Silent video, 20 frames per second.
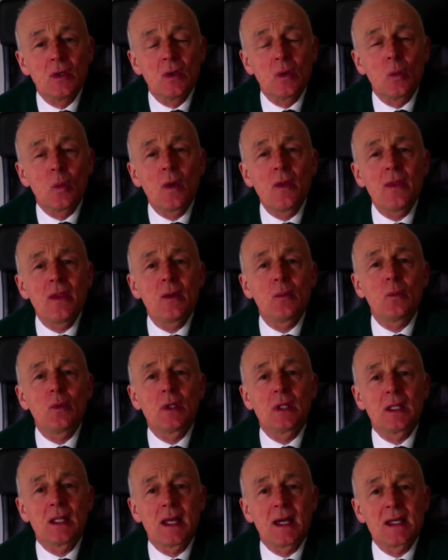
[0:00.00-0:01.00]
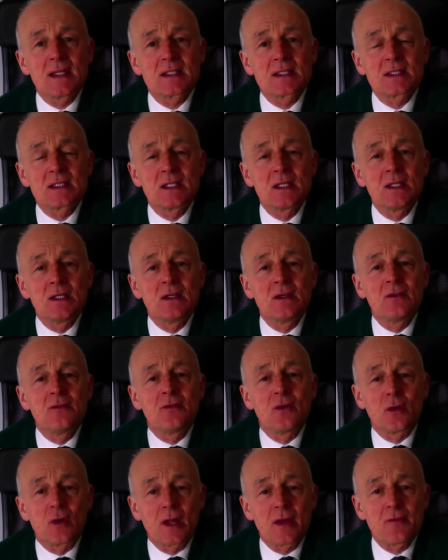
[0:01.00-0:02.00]
one that would last
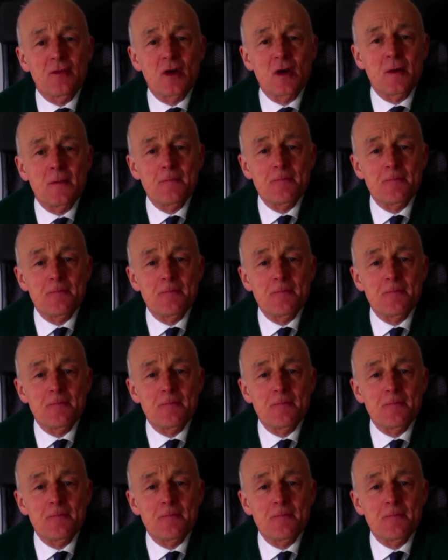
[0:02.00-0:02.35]
forever.